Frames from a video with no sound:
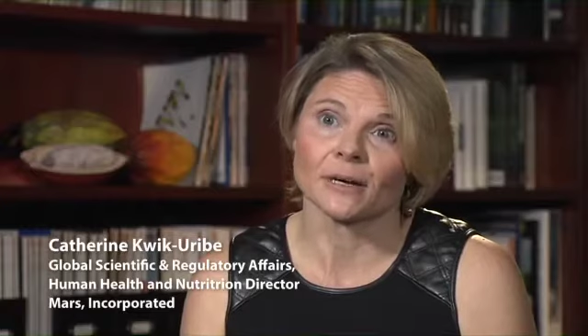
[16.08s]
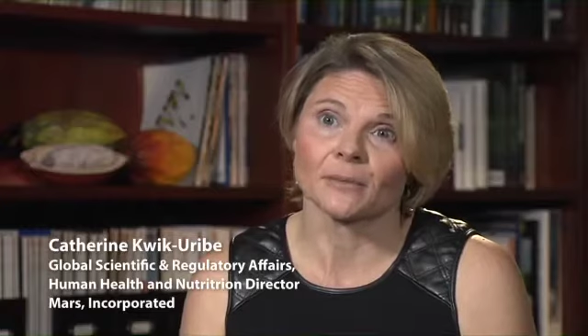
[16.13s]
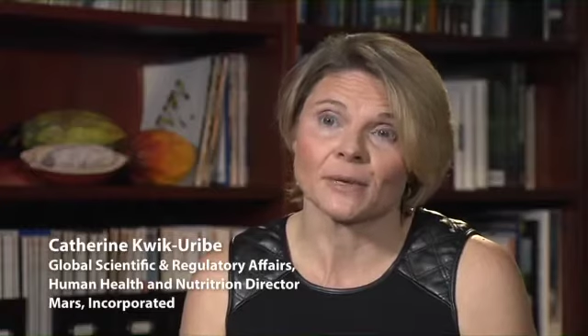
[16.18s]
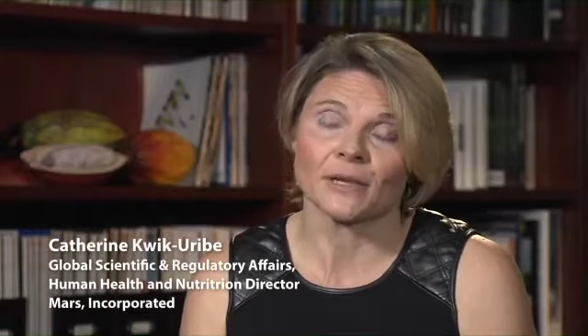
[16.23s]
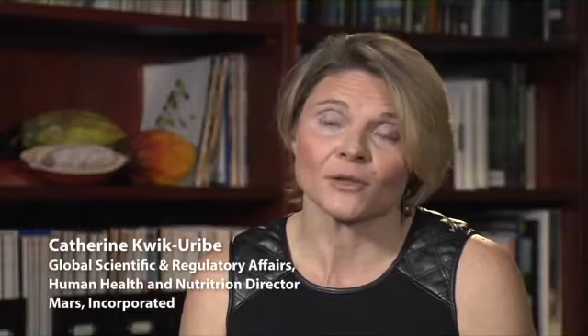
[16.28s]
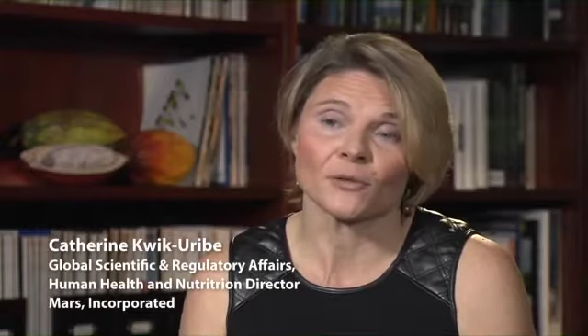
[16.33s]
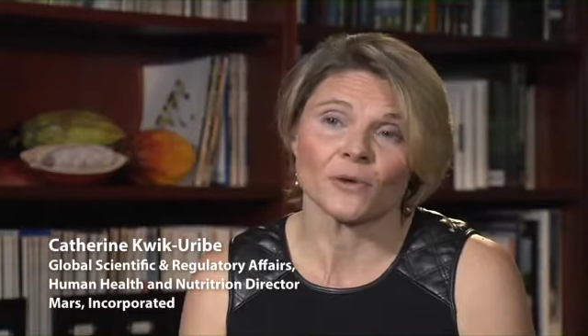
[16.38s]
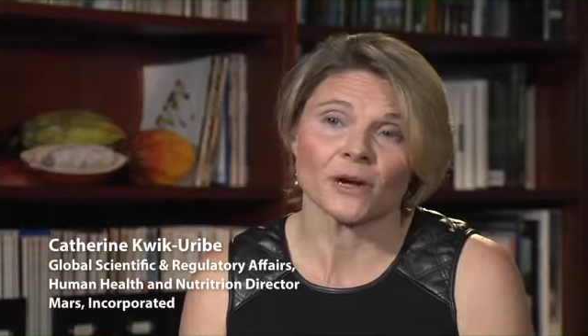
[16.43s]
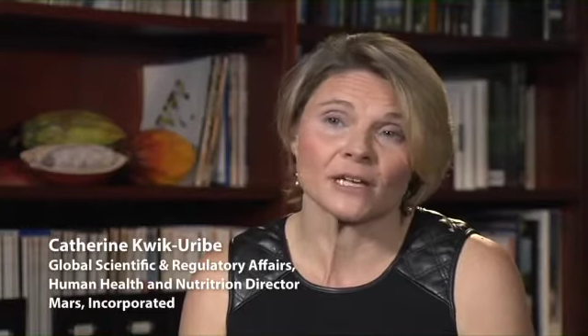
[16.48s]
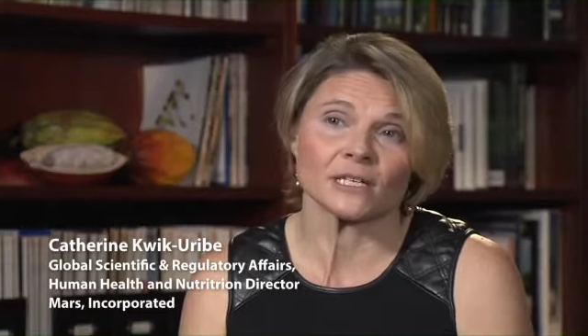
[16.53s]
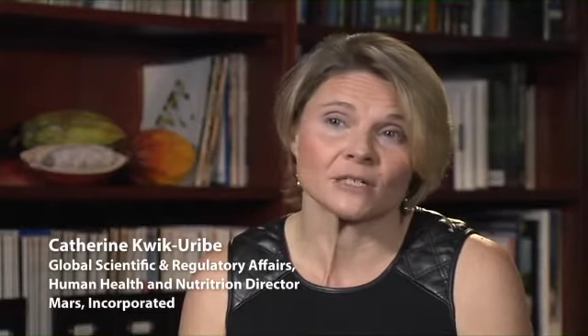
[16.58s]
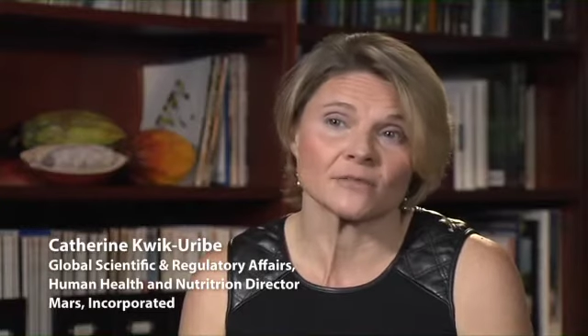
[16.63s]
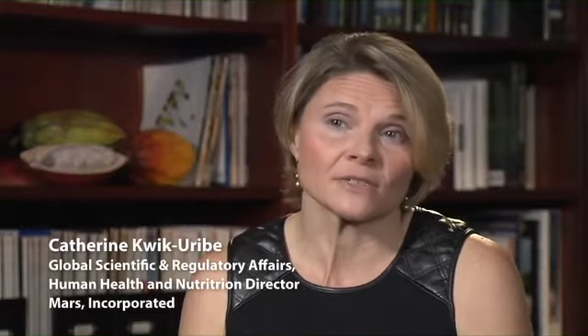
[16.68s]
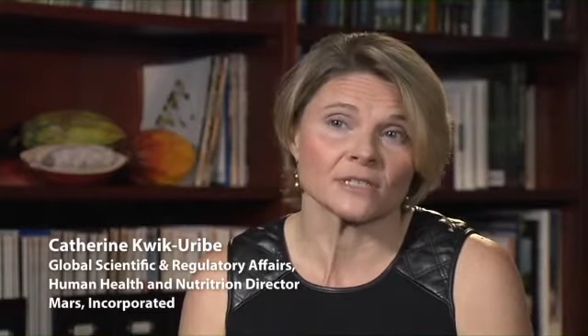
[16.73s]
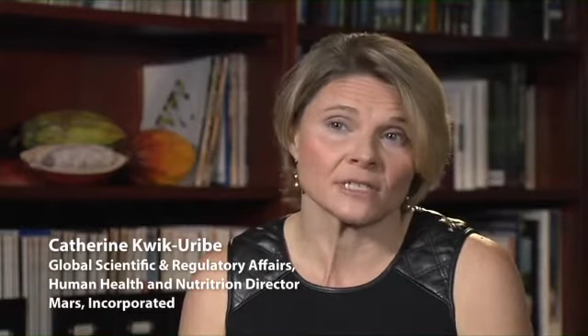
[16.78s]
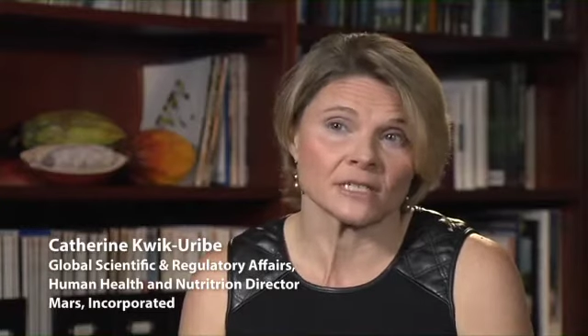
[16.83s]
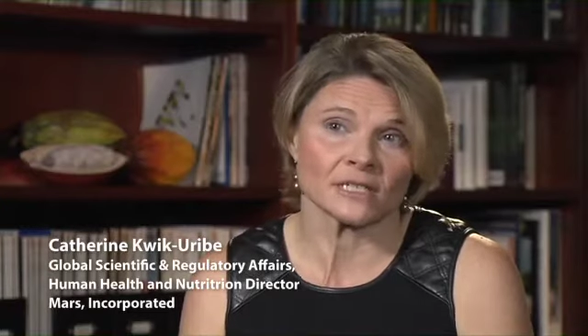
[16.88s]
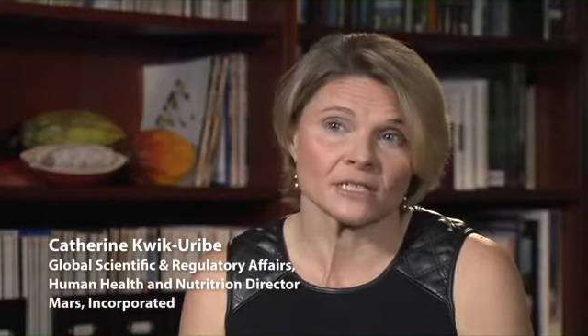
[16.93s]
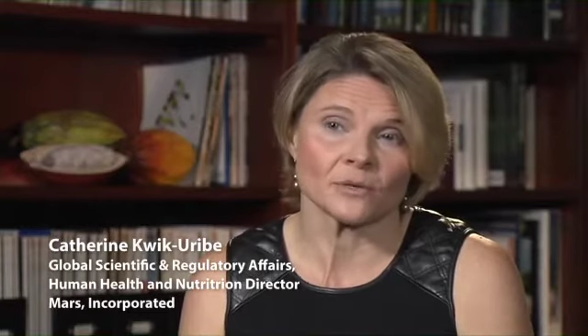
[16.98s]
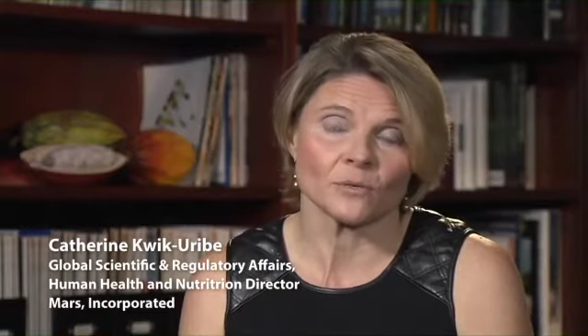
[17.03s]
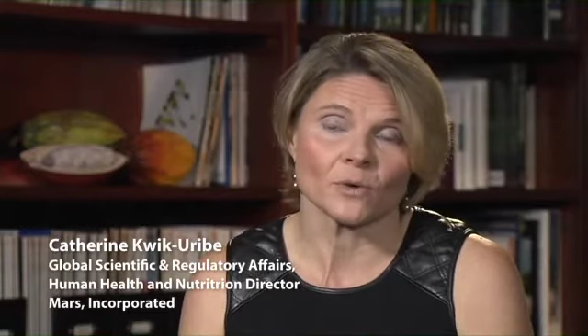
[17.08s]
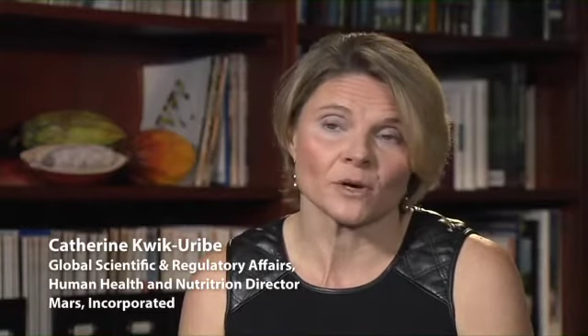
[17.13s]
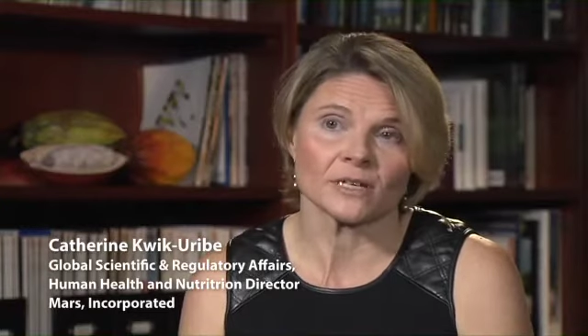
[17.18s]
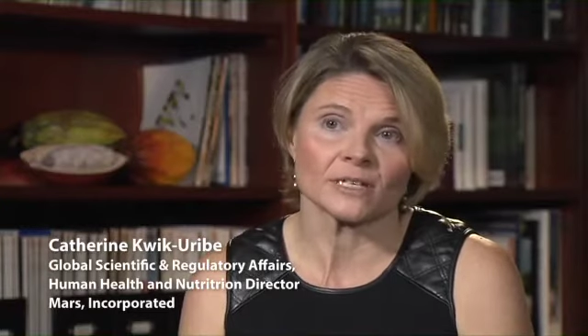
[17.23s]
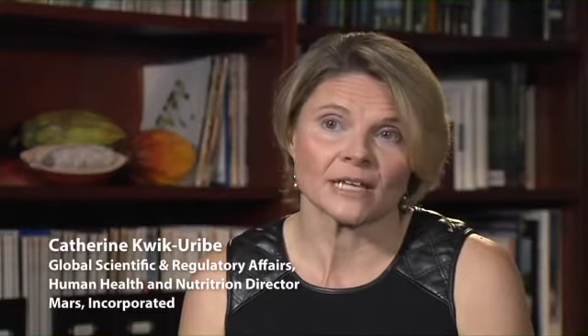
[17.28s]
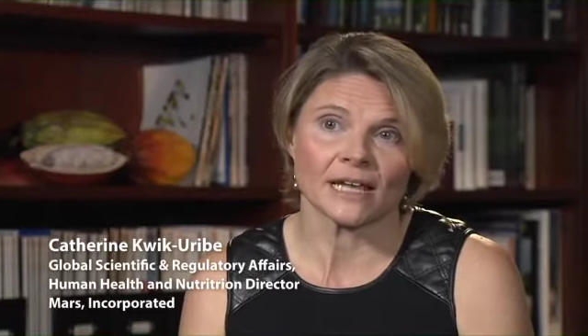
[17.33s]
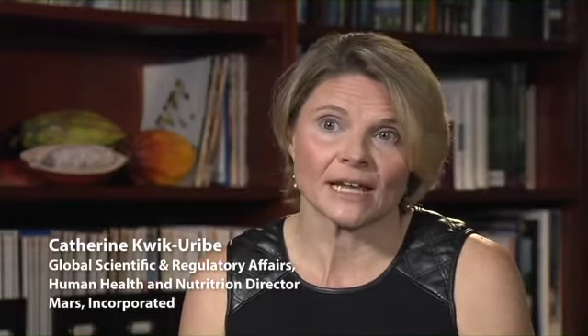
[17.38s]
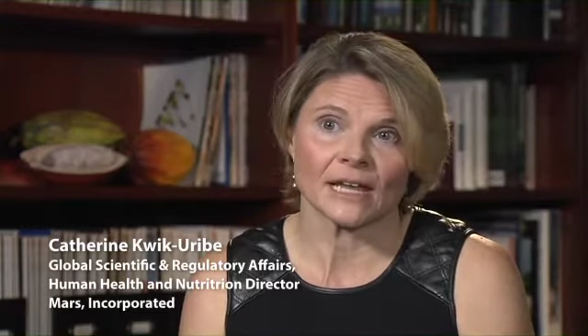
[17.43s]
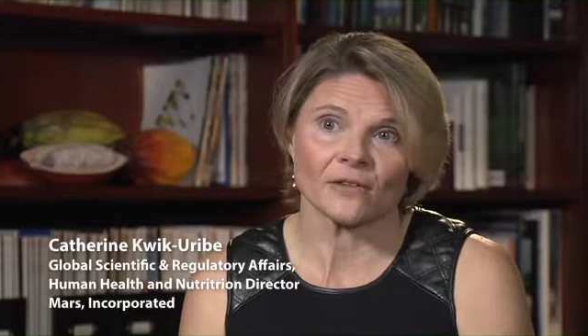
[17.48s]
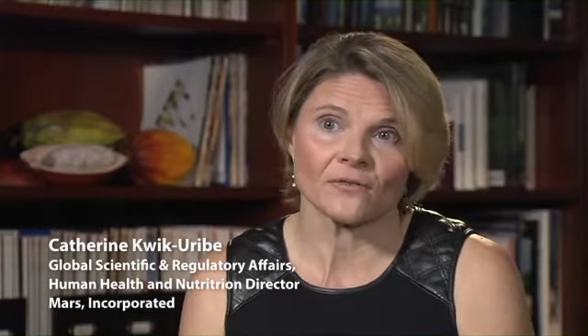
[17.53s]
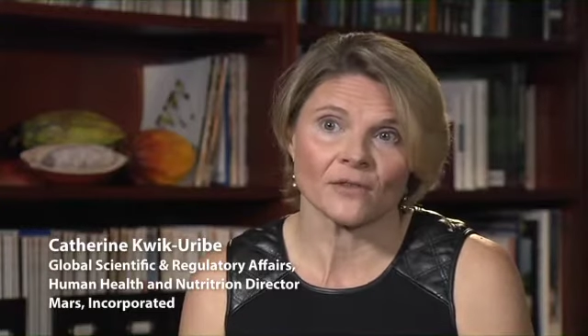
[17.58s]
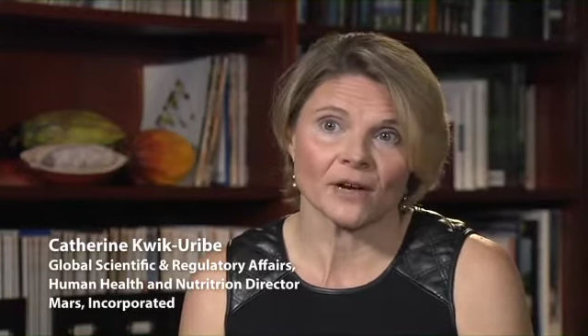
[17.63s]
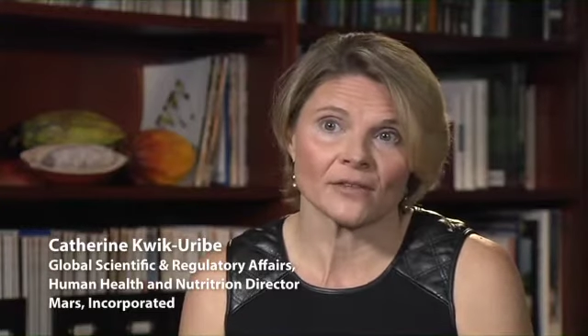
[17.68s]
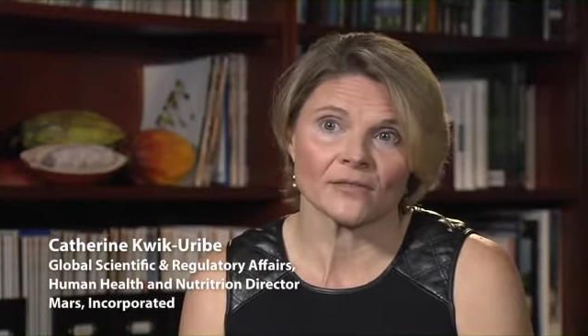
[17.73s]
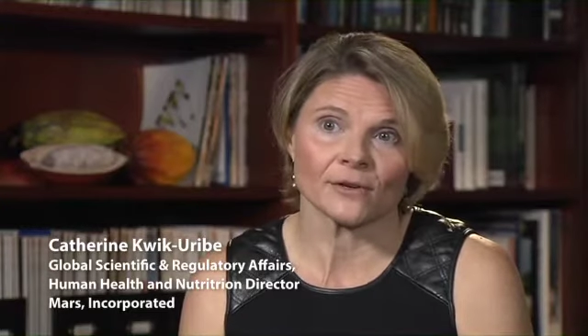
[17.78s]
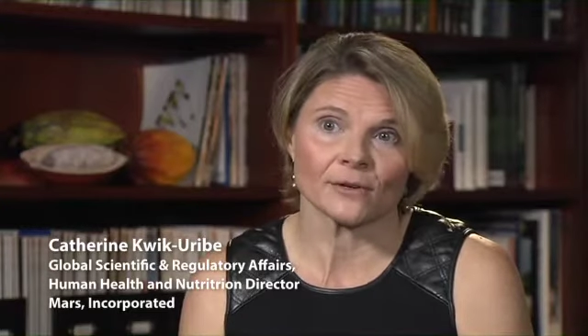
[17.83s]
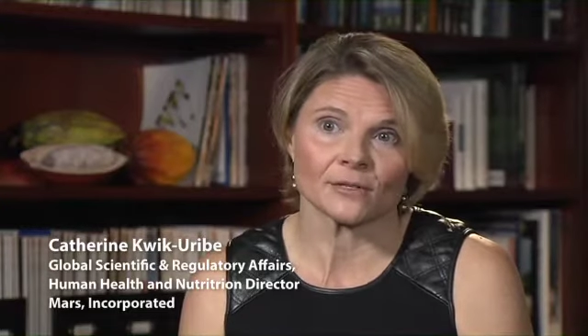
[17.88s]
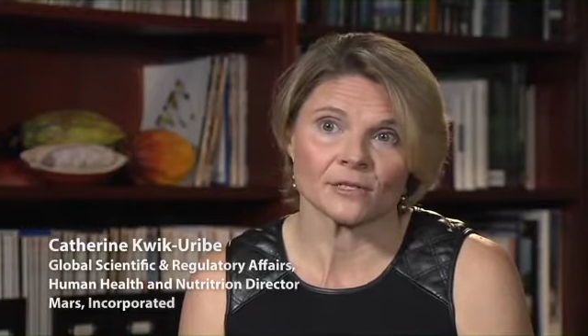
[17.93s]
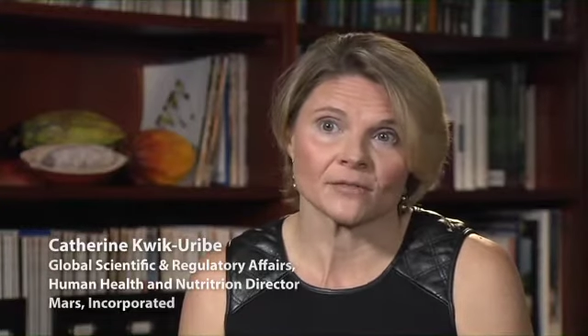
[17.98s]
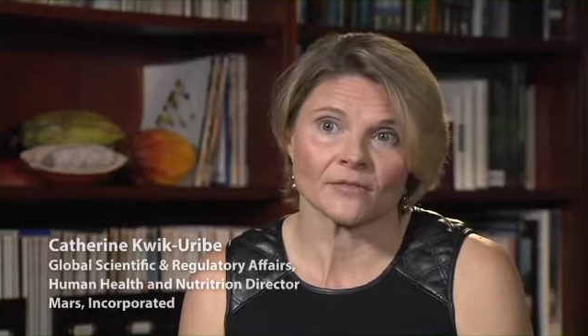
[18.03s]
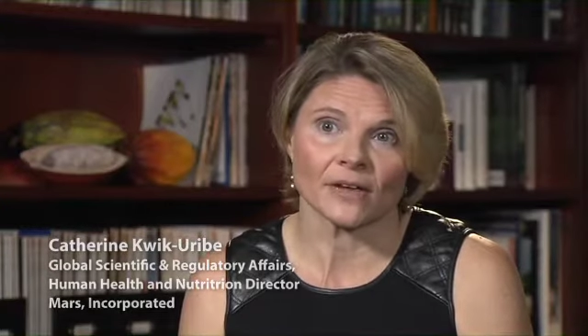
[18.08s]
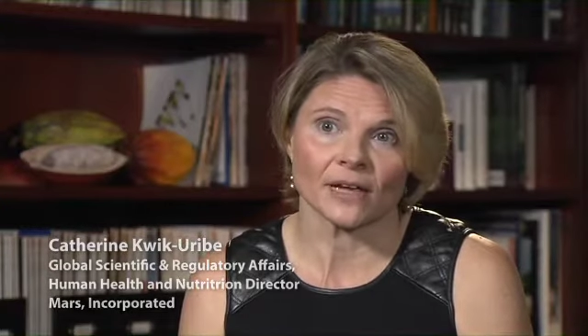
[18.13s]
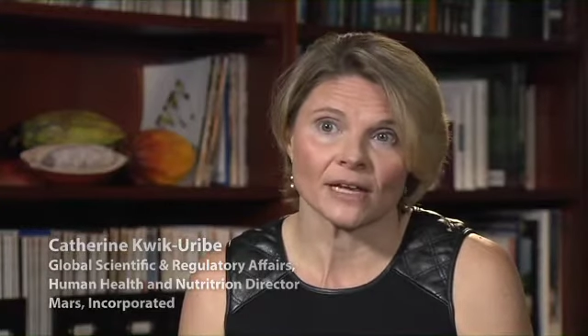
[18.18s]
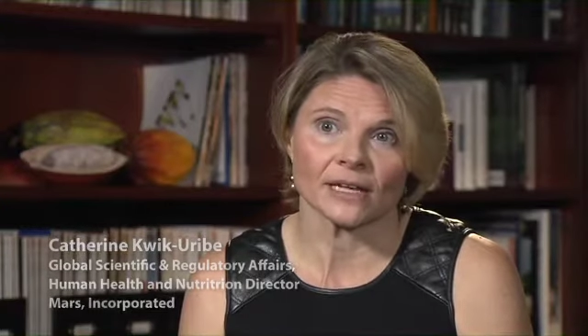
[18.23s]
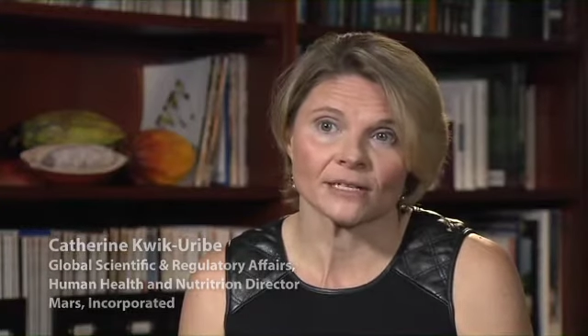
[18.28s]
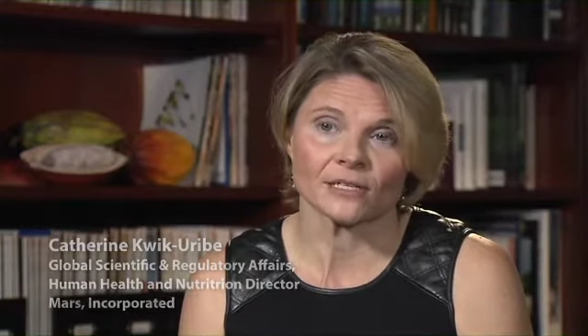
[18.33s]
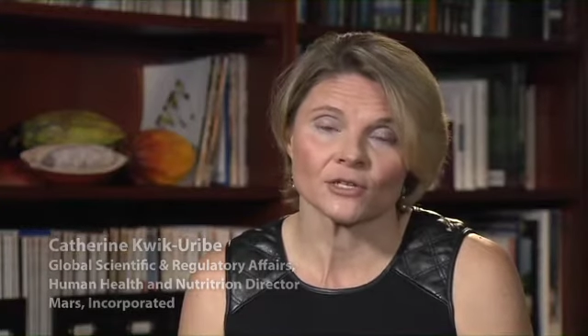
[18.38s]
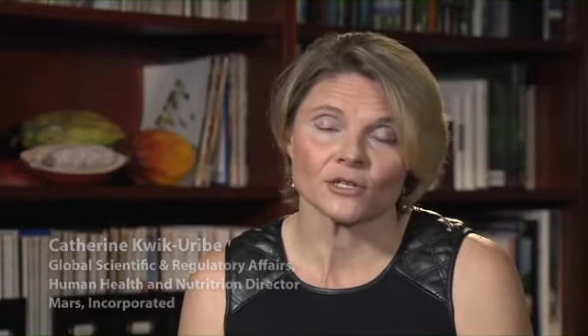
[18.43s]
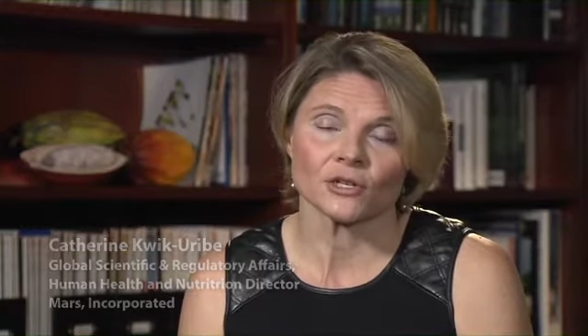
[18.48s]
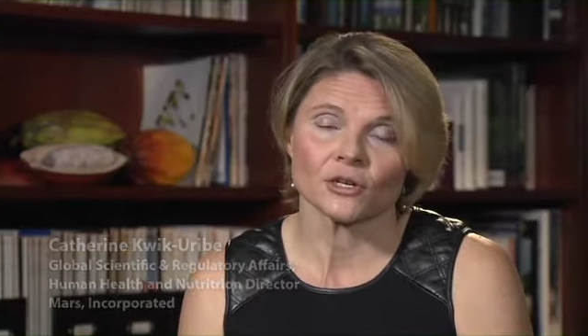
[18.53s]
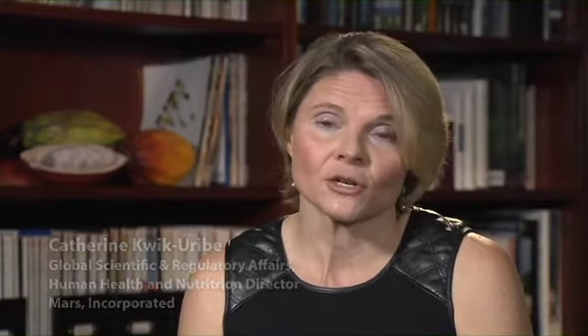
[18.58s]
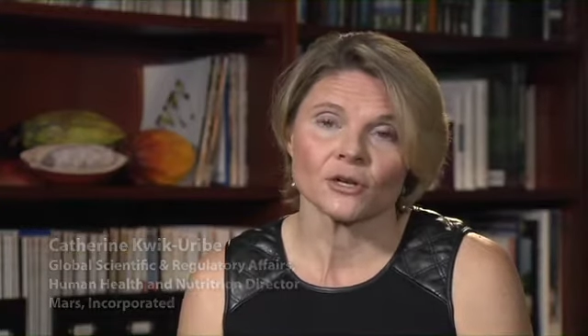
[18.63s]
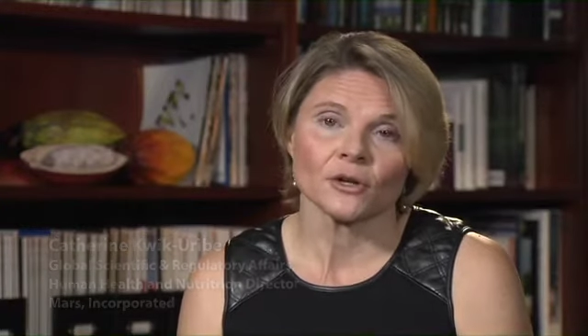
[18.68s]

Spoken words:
in the range of 61 to 85 years of age,